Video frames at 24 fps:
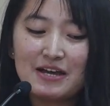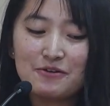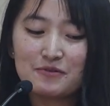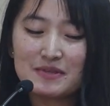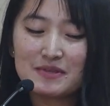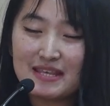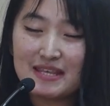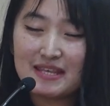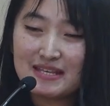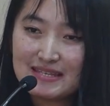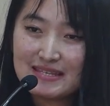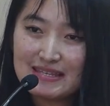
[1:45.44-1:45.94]

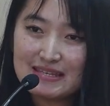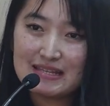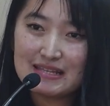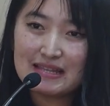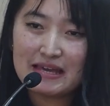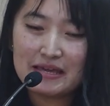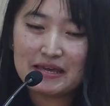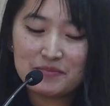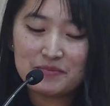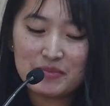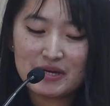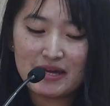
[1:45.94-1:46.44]
With this
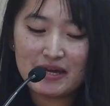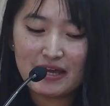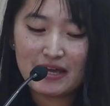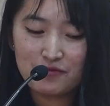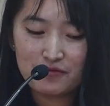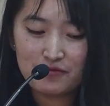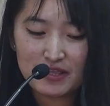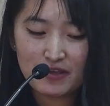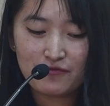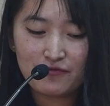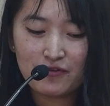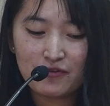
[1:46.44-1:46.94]
dilemma
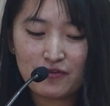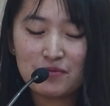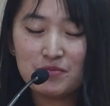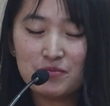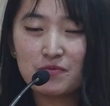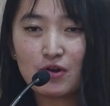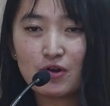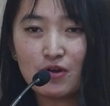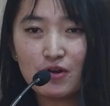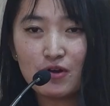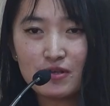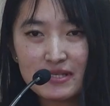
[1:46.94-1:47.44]
and with a form
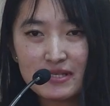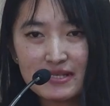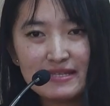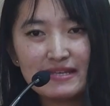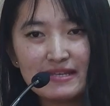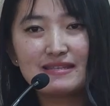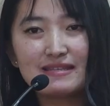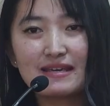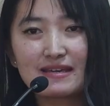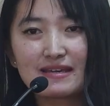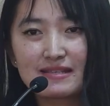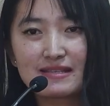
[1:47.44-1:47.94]
of
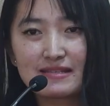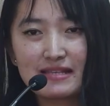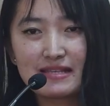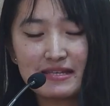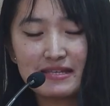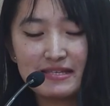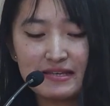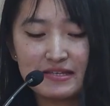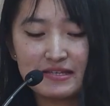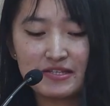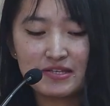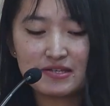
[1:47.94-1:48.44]
constant
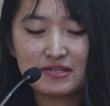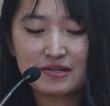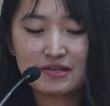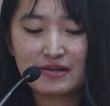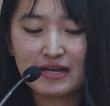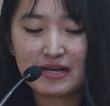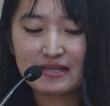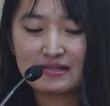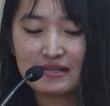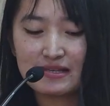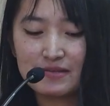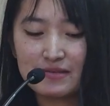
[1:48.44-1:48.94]
existential
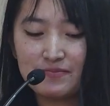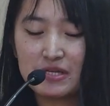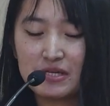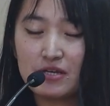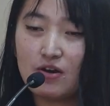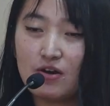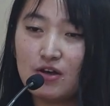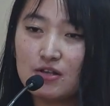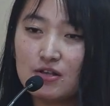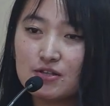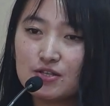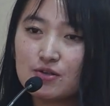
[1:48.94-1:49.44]
crisis, but
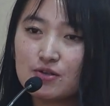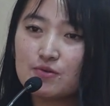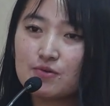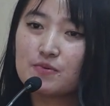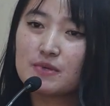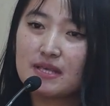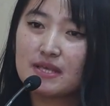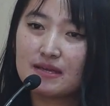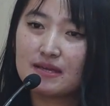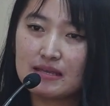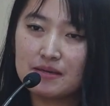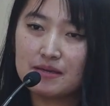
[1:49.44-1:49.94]
also
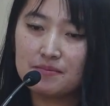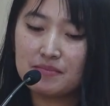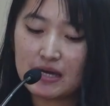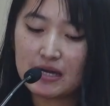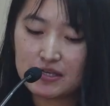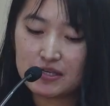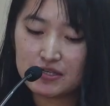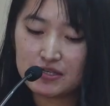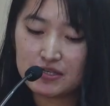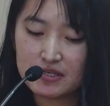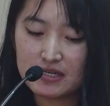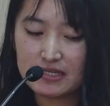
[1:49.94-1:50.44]
with an
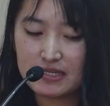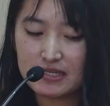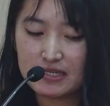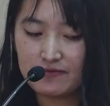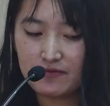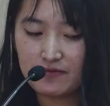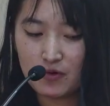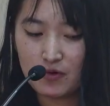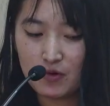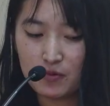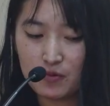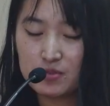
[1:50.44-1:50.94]
imaginative
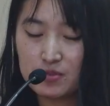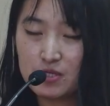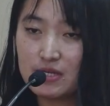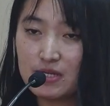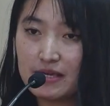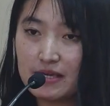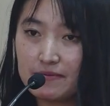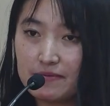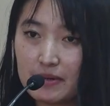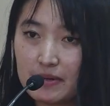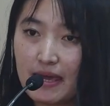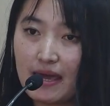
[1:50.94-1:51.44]
hope to
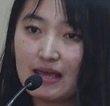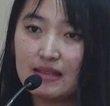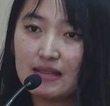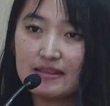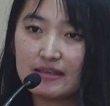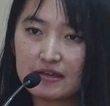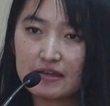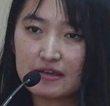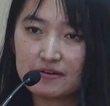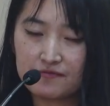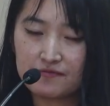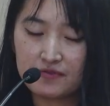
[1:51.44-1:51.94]
live a
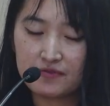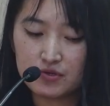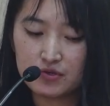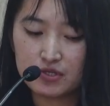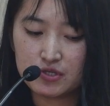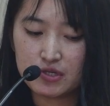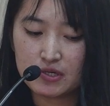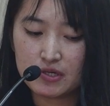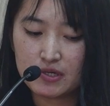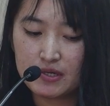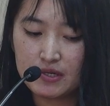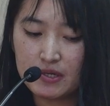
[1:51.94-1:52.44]
healthier
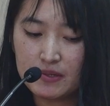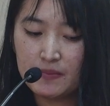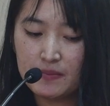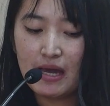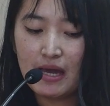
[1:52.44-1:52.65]
future,